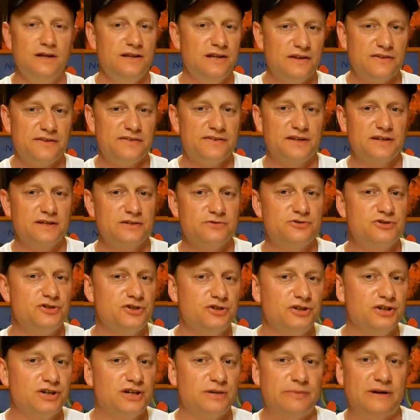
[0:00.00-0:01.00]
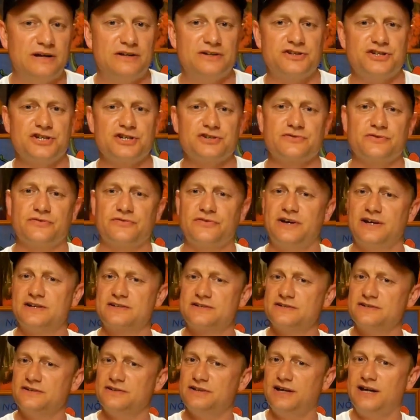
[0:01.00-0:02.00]
The other thing that was unique about the G X four
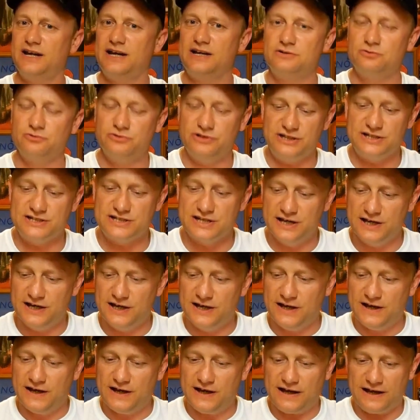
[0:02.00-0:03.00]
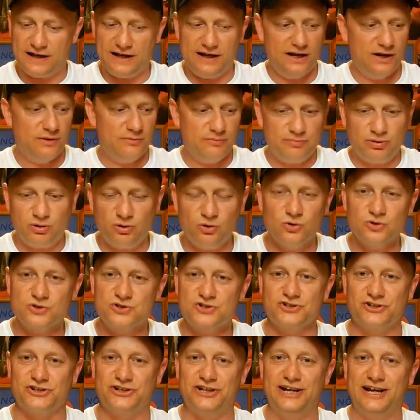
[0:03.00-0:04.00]
thousand is that it had all these Uh,
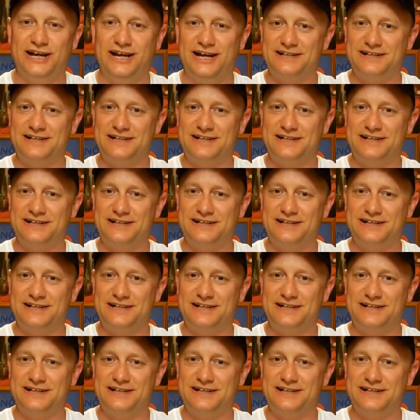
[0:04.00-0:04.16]
ports on it.